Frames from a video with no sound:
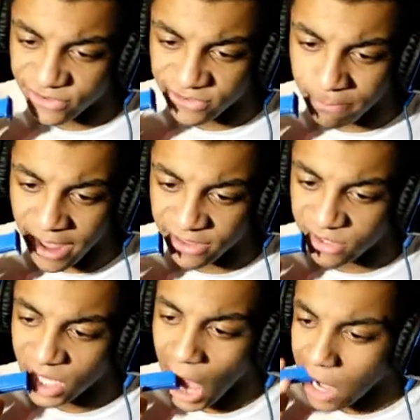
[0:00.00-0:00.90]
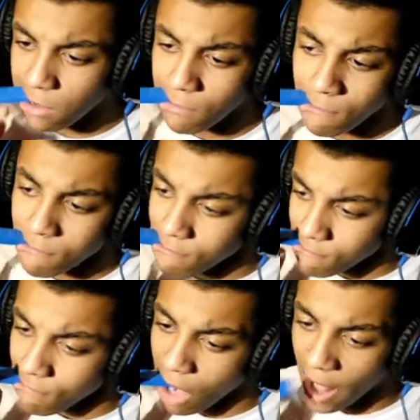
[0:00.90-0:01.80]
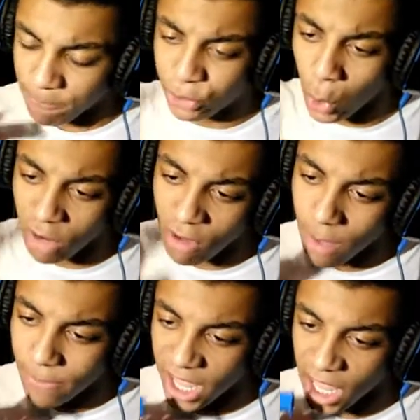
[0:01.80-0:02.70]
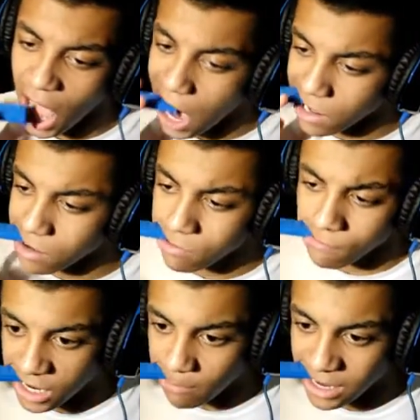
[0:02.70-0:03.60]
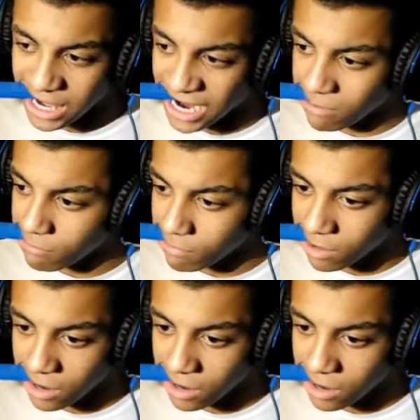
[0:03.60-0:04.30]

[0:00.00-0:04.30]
of space. To Harambe! Come on now.